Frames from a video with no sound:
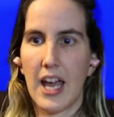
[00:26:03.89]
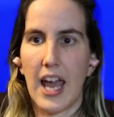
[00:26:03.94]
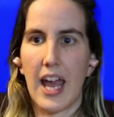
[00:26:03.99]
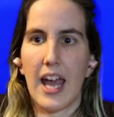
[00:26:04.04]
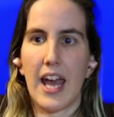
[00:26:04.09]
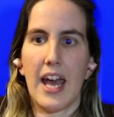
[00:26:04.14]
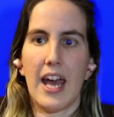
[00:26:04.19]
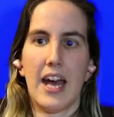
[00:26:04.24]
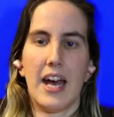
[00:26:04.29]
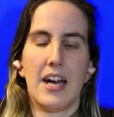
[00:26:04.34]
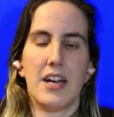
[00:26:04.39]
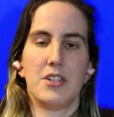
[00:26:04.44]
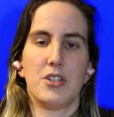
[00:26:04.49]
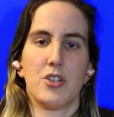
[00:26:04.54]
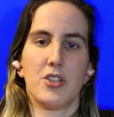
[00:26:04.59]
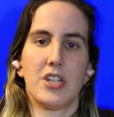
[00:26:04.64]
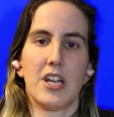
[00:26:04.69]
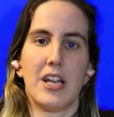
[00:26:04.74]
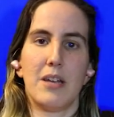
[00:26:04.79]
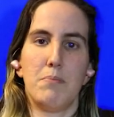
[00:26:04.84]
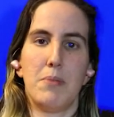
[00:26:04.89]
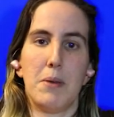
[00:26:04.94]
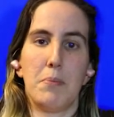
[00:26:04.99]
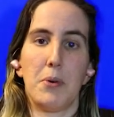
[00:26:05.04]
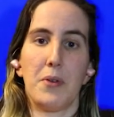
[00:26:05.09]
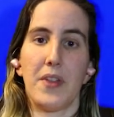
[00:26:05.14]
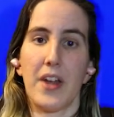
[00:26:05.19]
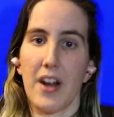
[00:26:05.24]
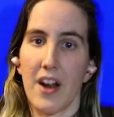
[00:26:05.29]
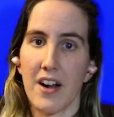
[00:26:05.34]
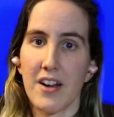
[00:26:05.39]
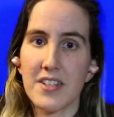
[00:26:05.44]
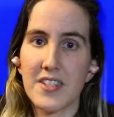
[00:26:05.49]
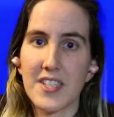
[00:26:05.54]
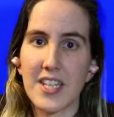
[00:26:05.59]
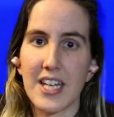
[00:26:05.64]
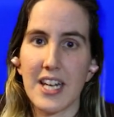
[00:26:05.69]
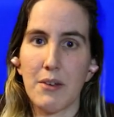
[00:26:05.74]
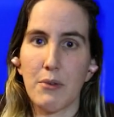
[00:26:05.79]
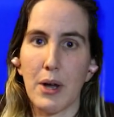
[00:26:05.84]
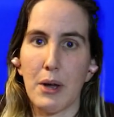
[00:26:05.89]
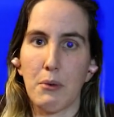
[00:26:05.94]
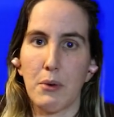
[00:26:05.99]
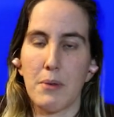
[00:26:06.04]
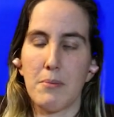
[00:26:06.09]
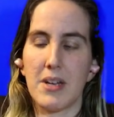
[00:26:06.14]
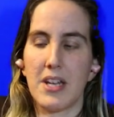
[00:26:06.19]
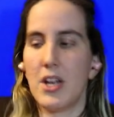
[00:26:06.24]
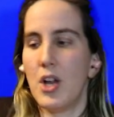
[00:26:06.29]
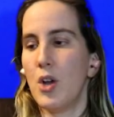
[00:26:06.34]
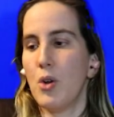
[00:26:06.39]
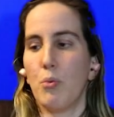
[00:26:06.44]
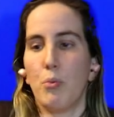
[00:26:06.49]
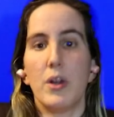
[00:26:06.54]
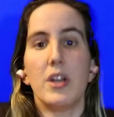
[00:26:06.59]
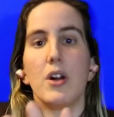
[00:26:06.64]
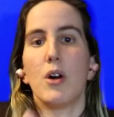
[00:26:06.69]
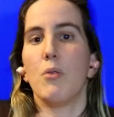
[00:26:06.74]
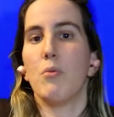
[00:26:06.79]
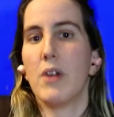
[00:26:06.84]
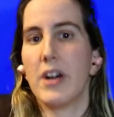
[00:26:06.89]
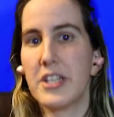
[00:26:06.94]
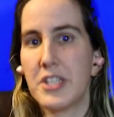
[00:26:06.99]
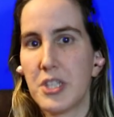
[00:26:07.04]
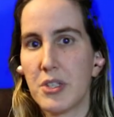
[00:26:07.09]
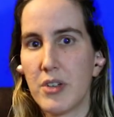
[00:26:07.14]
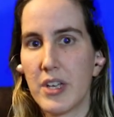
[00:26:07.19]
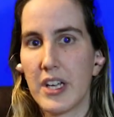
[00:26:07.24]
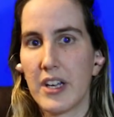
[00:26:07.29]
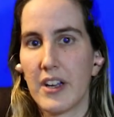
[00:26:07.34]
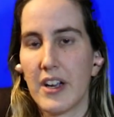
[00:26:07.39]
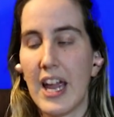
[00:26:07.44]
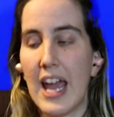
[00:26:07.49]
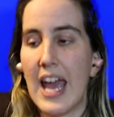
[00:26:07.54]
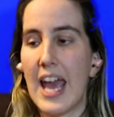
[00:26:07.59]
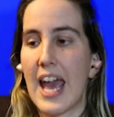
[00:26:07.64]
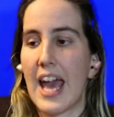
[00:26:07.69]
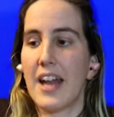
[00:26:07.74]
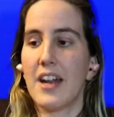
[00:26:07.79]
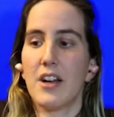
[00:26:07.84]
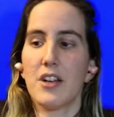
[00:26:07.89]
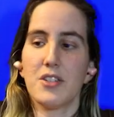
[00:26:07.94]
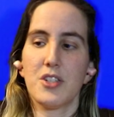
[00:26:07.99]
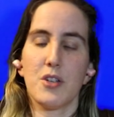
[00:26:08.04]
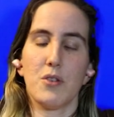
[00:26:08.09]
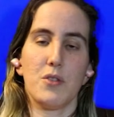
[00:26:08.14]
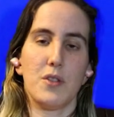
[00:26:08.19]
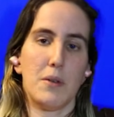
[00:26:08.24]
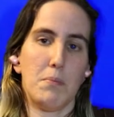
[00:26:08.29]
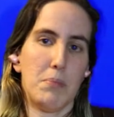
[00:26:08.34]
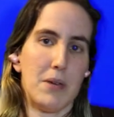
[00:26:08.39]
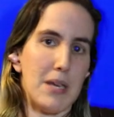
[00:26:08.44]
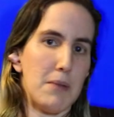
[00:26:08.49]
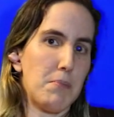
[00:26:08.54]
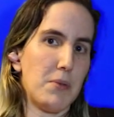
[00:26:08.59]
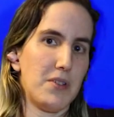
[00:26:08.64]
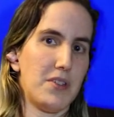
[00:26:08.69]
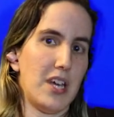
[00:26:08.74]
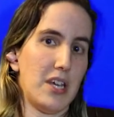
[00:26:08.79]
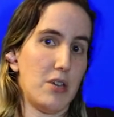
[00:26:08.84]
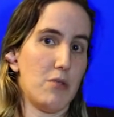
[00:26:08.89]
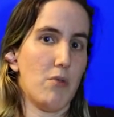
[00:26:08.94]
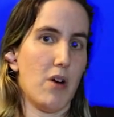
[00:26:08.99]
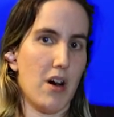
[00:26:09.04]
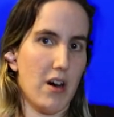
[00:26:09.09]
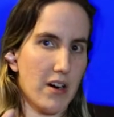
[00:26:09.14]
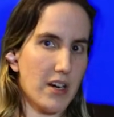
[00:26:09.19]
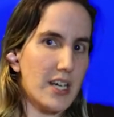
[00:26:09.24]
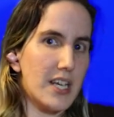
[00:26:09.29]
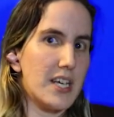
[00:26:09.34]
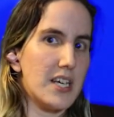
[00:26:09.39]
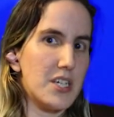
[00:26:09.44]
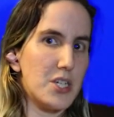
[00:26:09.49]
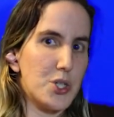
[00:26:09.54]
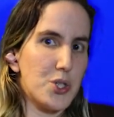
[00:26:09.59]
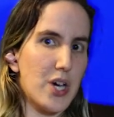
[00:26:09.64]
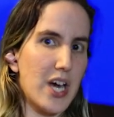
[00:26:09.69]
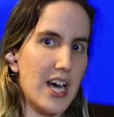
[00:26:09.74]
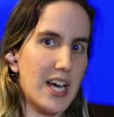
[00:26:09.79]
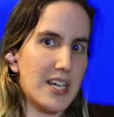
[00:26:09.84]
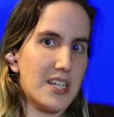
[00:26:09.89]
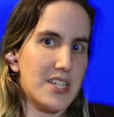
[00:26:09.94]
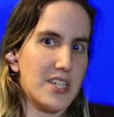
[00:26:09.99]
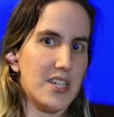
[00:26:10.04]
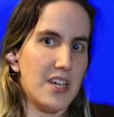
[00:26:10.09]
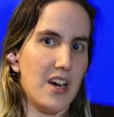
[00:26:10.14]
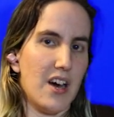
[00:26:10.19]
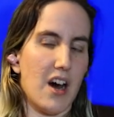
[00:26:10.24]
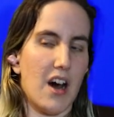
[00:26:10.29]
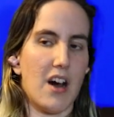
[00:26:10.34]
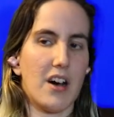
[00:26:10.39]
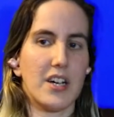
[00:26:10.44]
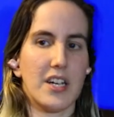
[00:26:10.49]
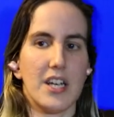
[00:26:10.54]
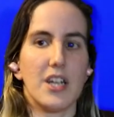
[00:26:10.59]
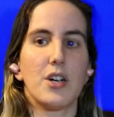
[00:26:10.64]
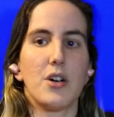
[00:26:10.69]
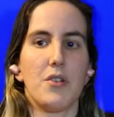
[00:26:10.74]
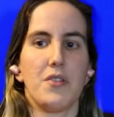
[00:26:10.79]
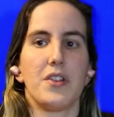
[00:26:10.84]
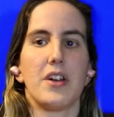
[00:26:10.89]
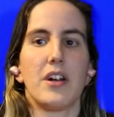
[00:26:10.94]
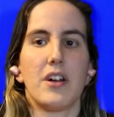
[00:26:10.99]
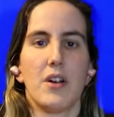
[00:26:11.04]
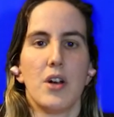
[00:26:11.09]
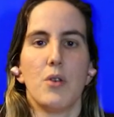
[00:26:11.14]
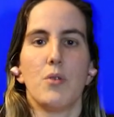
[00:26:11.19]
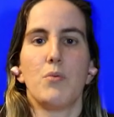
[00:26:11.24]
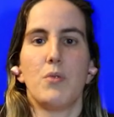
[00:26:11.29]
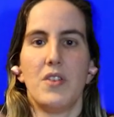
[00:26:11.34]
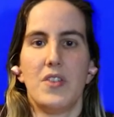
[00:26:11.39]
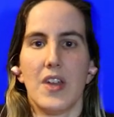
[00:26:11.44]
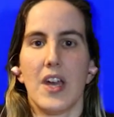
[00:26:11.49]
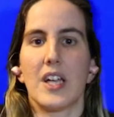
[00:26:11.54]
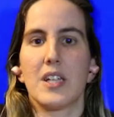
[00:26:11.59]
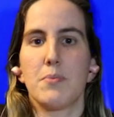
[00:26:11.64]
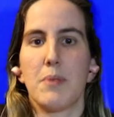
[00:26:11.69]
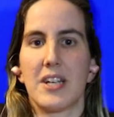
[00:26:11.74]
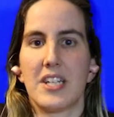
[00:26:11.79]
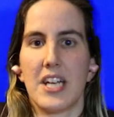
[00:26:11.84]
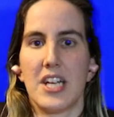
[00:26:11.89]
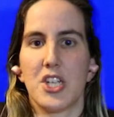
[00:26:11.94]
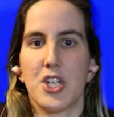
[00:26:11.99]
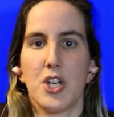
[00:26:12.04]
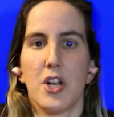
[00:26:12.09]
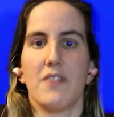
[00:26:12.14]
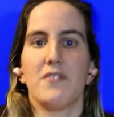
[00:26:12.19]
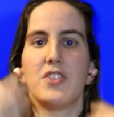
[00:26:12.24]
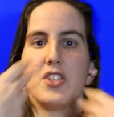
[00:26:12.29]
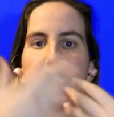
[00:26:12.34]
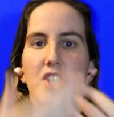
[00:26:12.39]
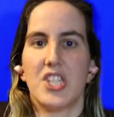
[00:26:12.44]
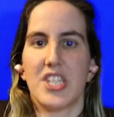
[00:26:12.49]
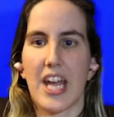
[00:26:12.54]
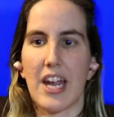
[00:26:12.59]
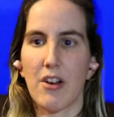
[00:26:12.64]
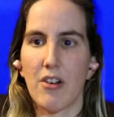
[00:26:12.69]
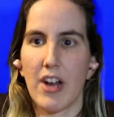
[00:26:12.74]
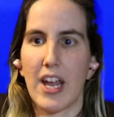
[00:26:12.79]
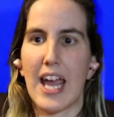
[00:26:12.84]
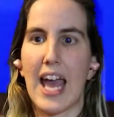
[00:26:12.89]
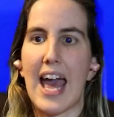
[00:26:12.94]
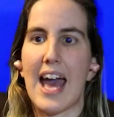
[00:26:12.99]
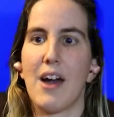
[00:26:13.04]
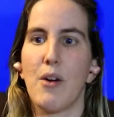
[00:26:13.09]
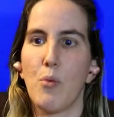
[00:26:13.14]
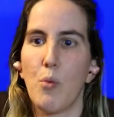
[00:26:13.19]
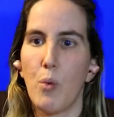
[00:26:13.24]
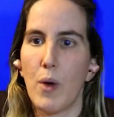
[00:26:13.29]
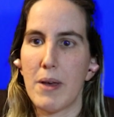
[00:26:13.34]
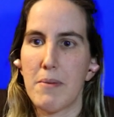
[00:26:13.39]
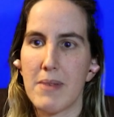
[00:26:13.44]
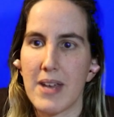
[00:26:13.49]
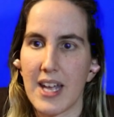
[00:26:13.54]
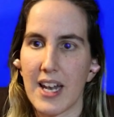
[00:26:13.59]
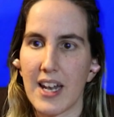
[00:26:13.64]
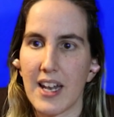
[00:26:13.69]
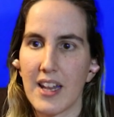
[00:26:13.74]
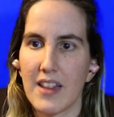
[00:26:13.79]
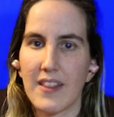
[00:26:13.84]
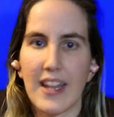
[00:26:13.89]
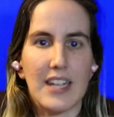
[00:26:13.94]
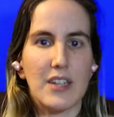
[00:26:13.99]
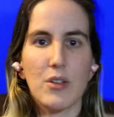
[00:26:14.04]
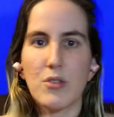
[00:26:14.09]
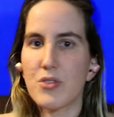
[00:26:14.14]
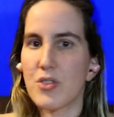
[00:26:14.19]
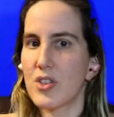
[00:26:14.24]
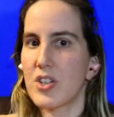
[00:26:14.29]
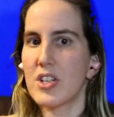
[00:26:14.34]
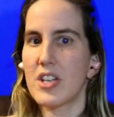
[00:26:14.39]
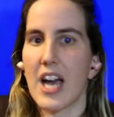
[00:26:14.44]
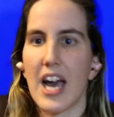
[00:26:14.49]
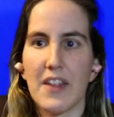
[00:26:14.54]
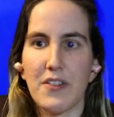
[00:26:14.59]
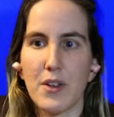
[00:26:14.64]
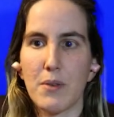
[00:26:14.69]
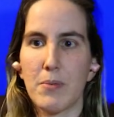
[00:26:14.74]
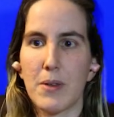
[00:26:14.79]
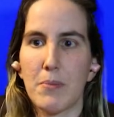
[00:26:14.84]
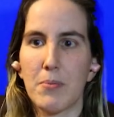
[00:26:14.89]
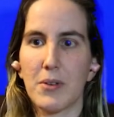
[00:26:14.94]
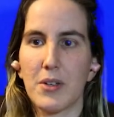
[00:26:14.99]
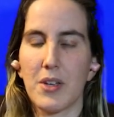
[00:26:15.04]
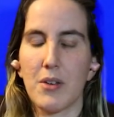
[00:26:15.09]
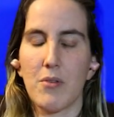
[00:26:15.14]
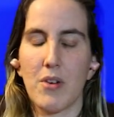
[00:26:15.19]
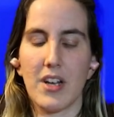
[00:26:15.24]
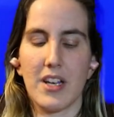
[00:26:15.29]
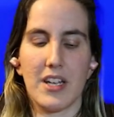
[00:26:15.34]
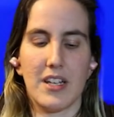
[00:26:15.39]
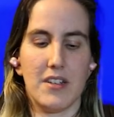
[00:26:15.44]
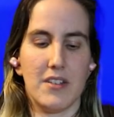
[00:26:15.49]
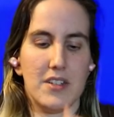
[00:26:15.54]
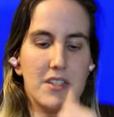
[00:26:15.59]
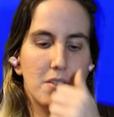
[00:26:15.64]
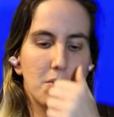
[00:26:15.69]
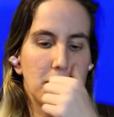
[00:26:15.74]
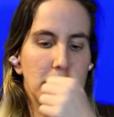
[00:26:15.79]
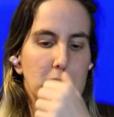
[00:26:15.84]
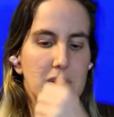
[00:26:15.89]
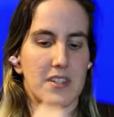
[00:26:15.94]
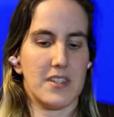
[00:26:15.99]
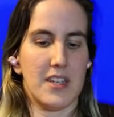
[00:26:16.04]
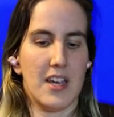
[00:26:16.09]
And you're telling people that aren't skinny white women, we don't want you here. And also the people that you are going to attract are going to go there with the expectation of staring at women. Like, those are not the people you want at nudist resorts.